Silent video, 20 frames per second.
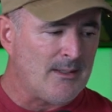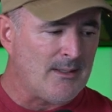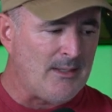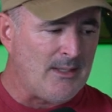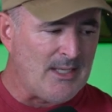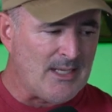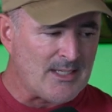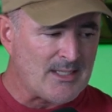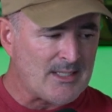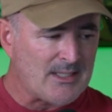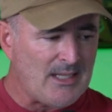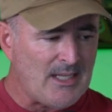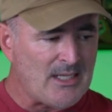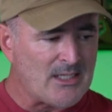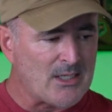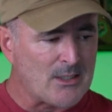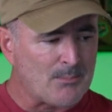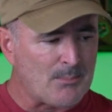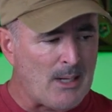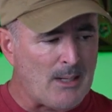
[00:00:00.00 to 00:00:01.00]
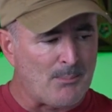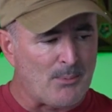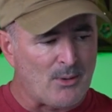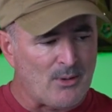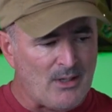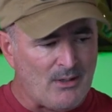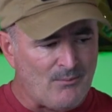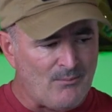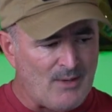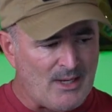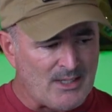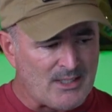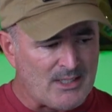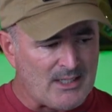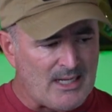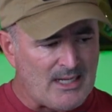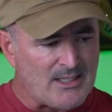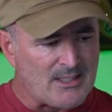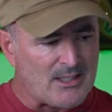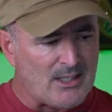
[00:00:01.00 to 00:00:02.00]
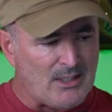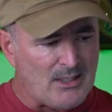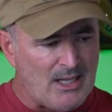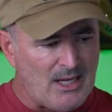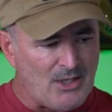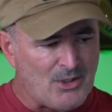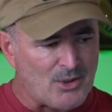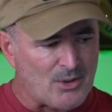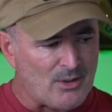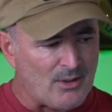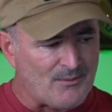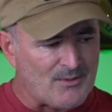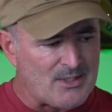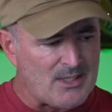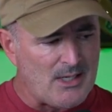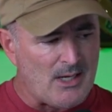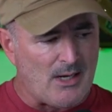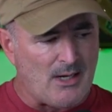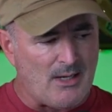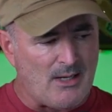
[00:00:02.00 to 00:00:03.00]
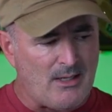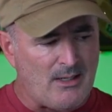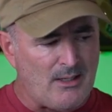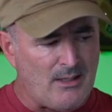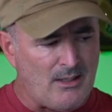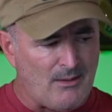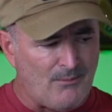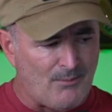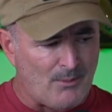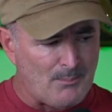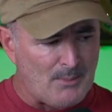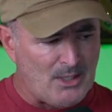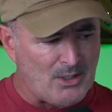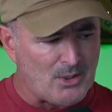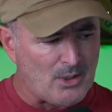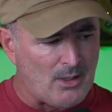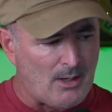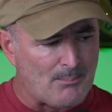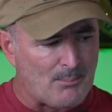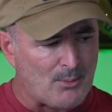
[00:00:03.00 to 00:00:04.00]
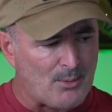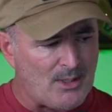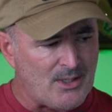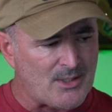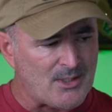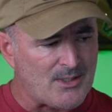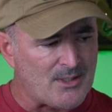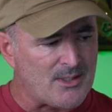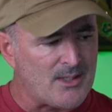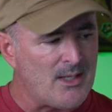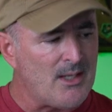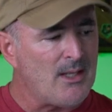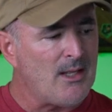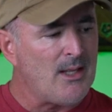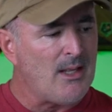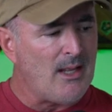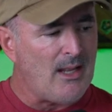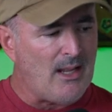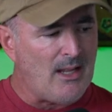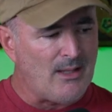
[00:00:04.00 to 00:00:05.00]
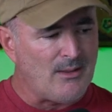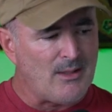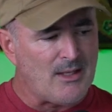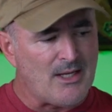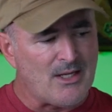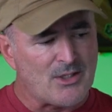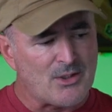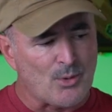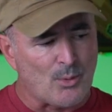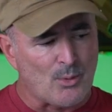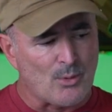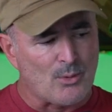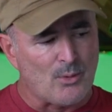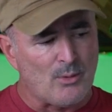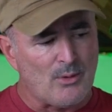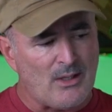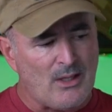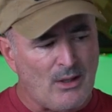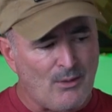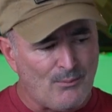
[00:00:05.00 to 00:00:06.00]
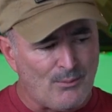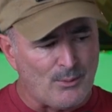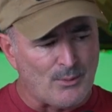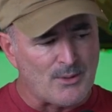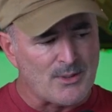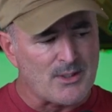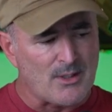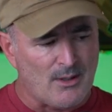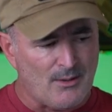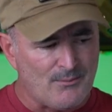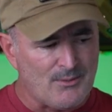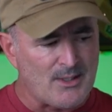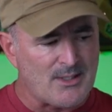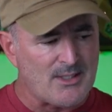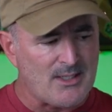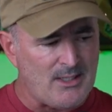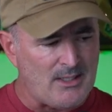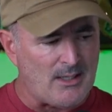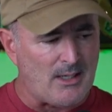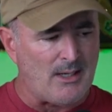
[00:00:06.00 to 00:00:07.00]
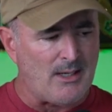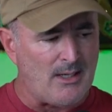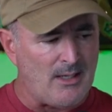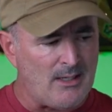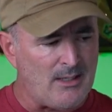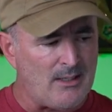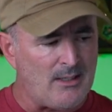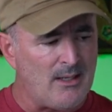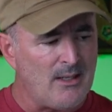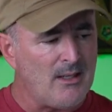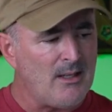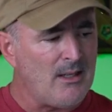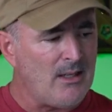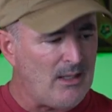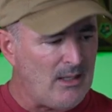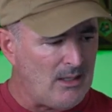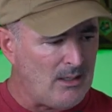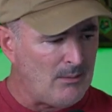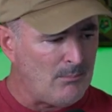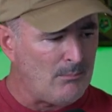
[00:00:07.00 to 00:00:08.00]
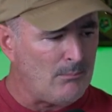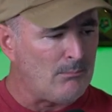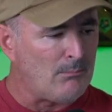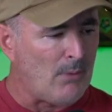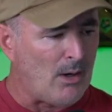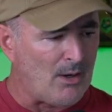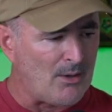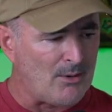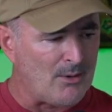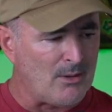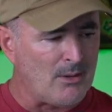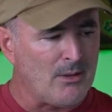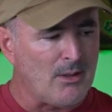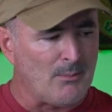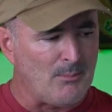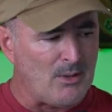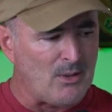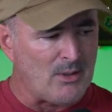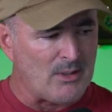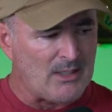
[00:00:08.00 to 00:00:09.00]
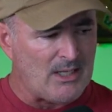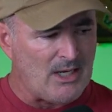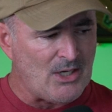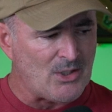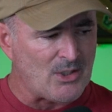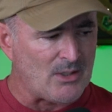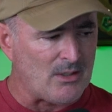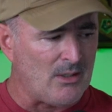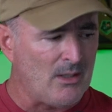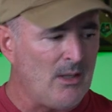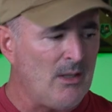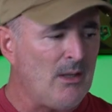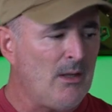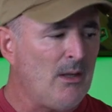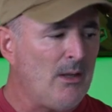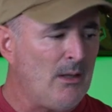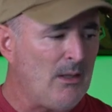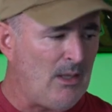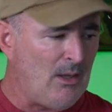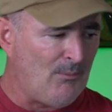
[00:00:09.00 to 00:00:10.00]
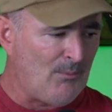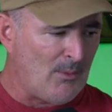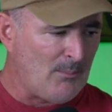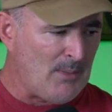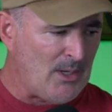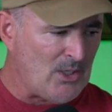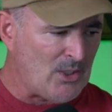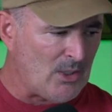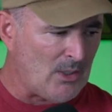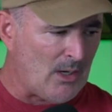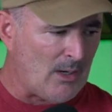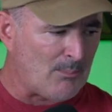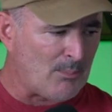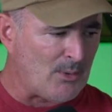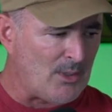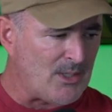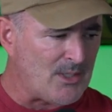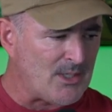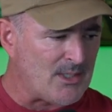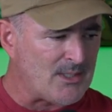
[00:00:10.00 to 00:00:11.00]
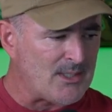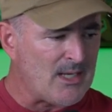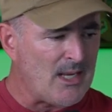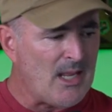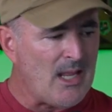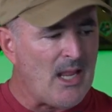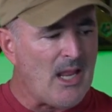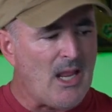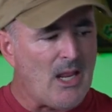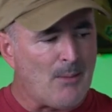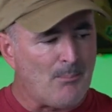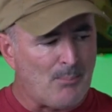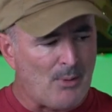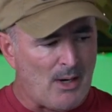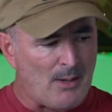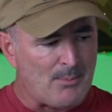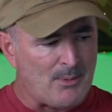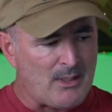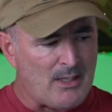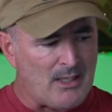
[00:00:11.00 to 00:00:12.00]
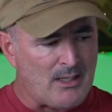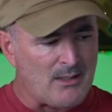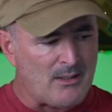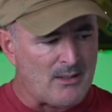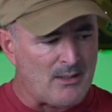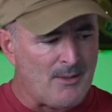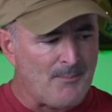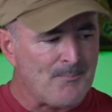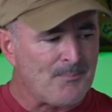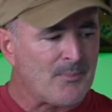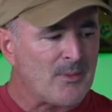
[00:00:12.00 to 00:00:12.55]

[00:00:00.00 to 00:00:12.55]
This thesis paper investigates the nature of CIA information operations and the historical influence of the CIA in modern communication, information operations, and propaganda.